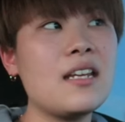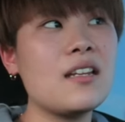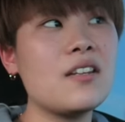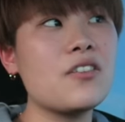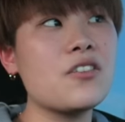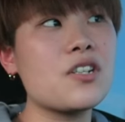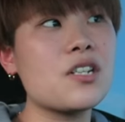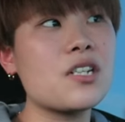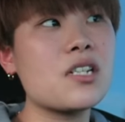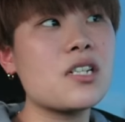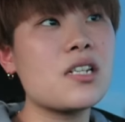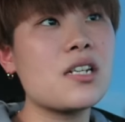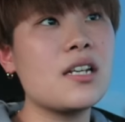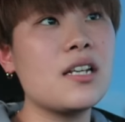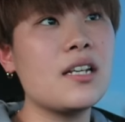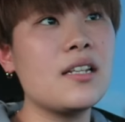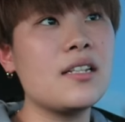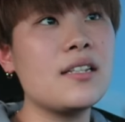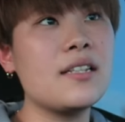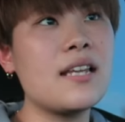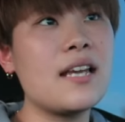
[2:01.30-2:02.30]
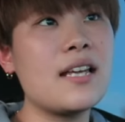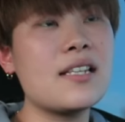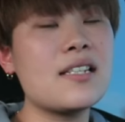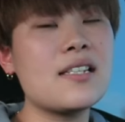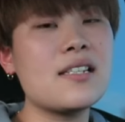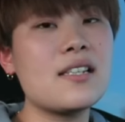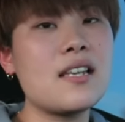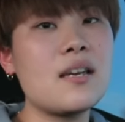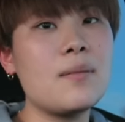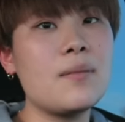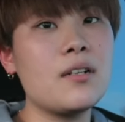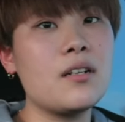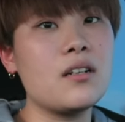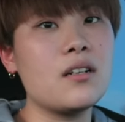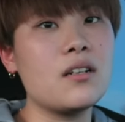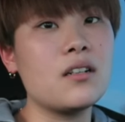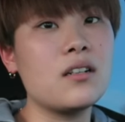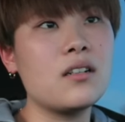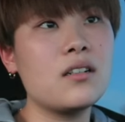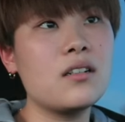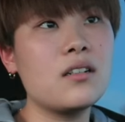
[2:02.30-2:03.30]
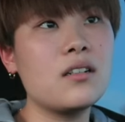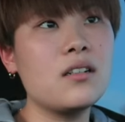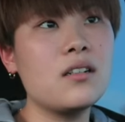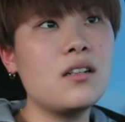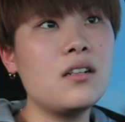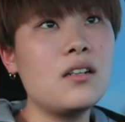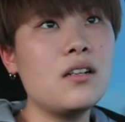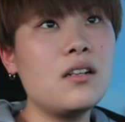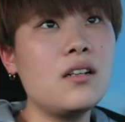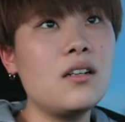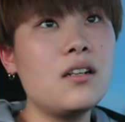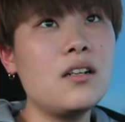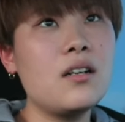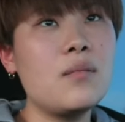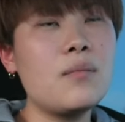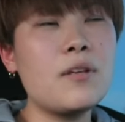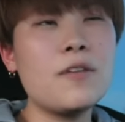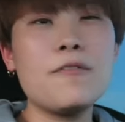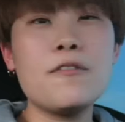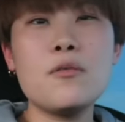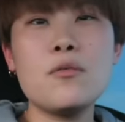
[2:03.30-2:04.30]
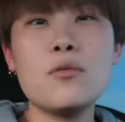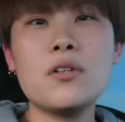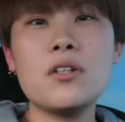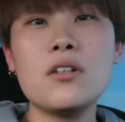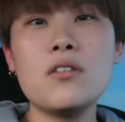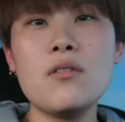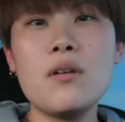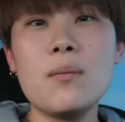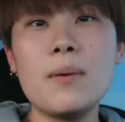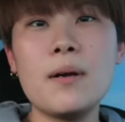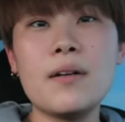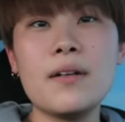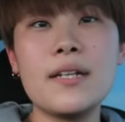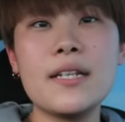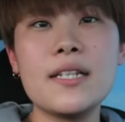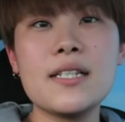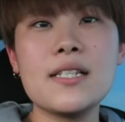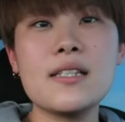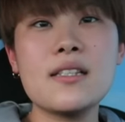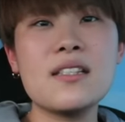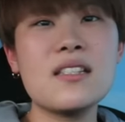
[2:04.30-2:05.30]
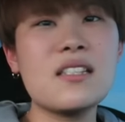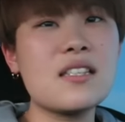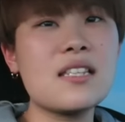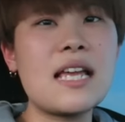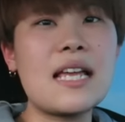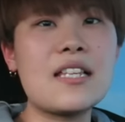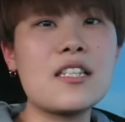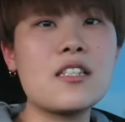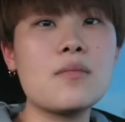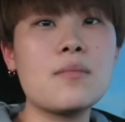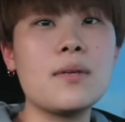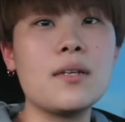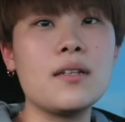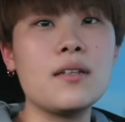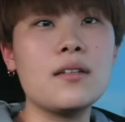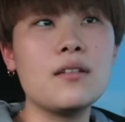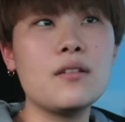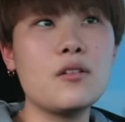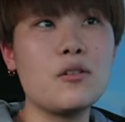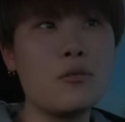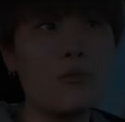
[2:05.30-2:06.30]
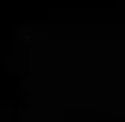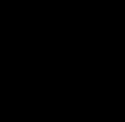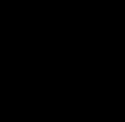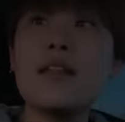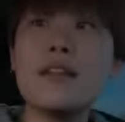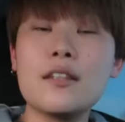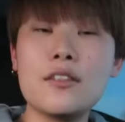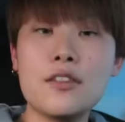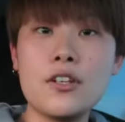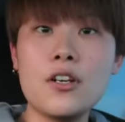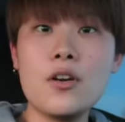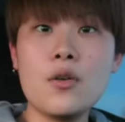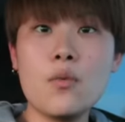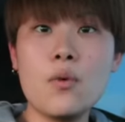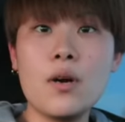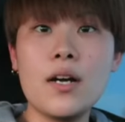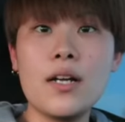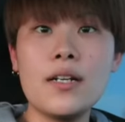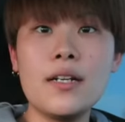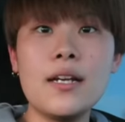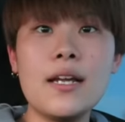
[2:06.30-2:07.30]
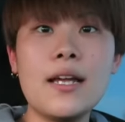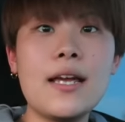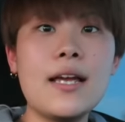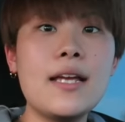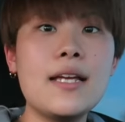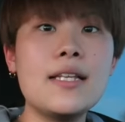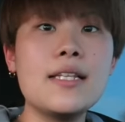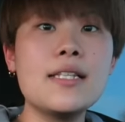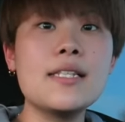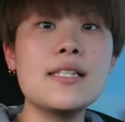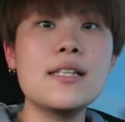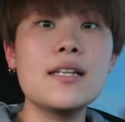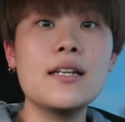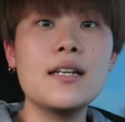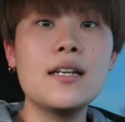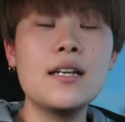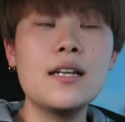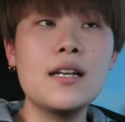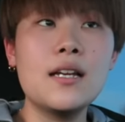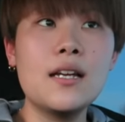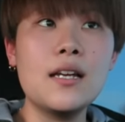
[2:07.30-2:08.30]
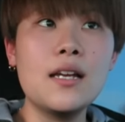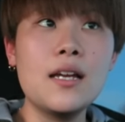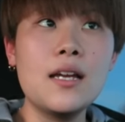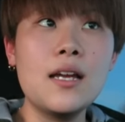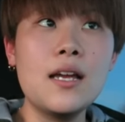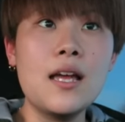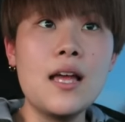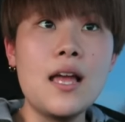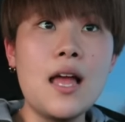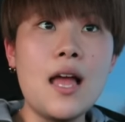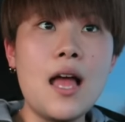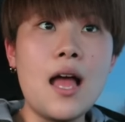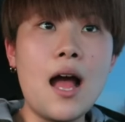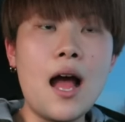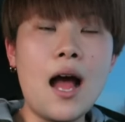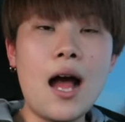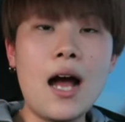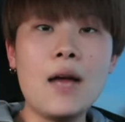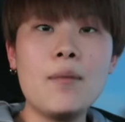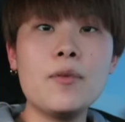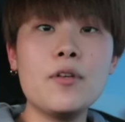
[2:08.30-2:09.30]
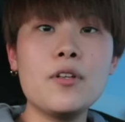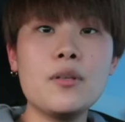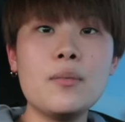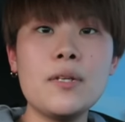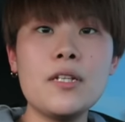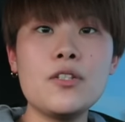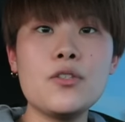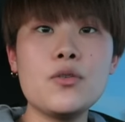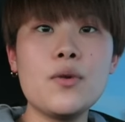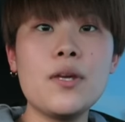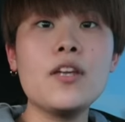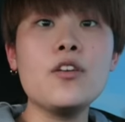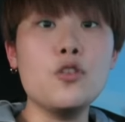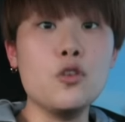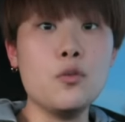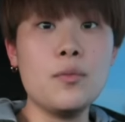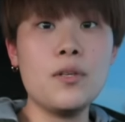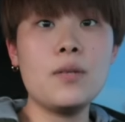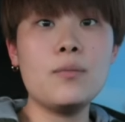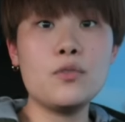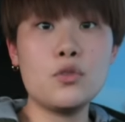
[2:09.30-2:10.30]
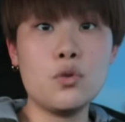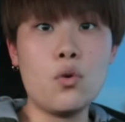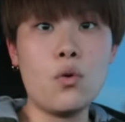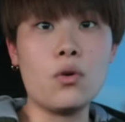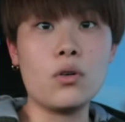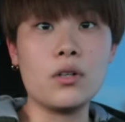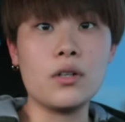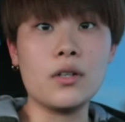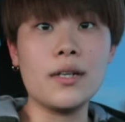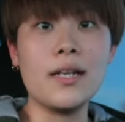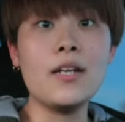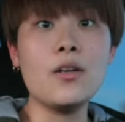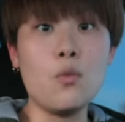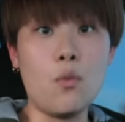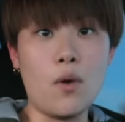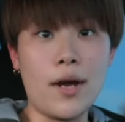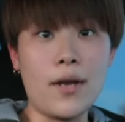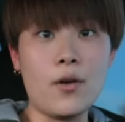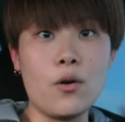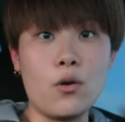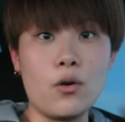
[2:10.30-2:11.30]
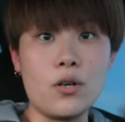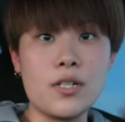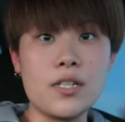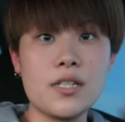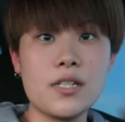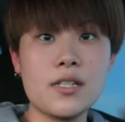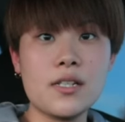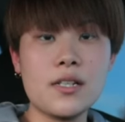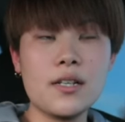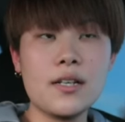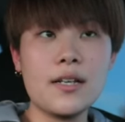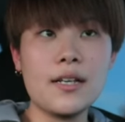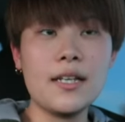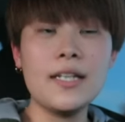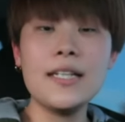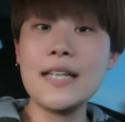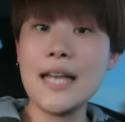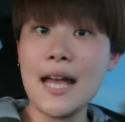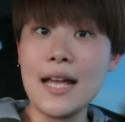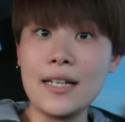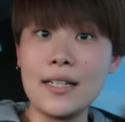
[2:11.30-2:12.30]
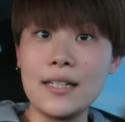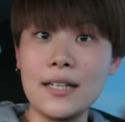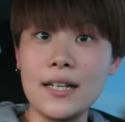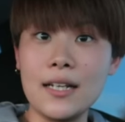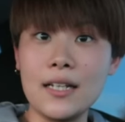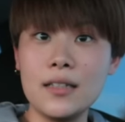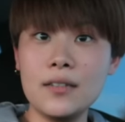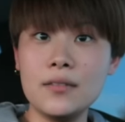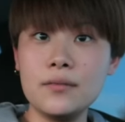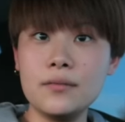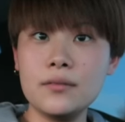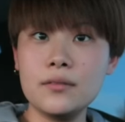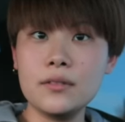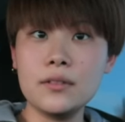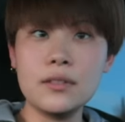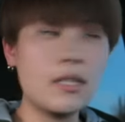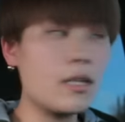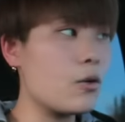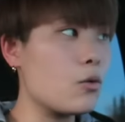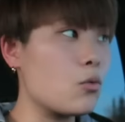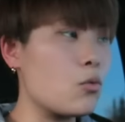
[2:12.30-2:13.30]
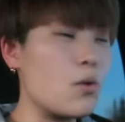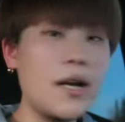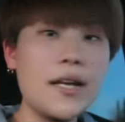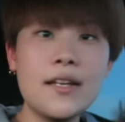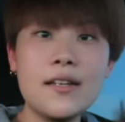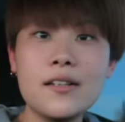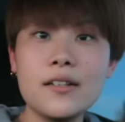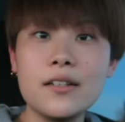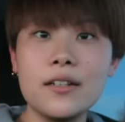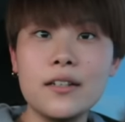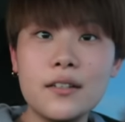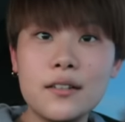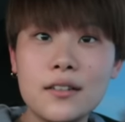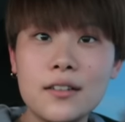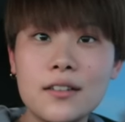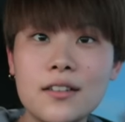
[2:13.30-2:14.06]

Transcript: English in that seminar. But if you want to know about this, just ask me. The third one is I'm gonna be doing Yuminem tour in Whitehorse in Canada. Right here.